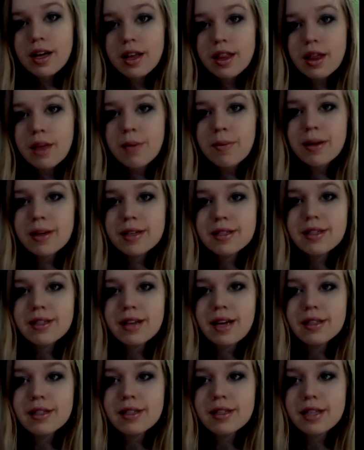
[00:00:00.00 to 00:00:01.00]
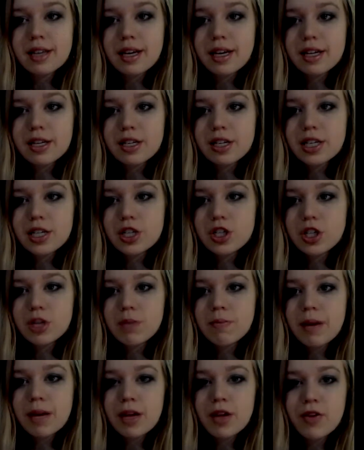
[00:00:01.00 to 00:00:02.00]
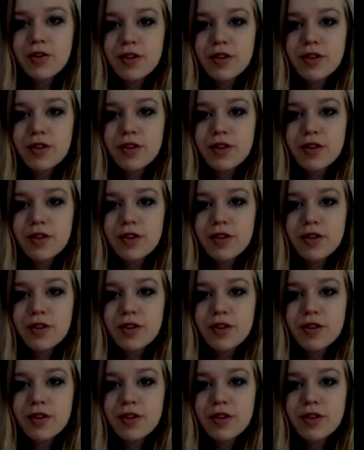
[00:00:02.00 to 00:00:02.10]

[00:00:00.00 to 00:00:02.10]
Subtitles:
that makes sense. Like it should make you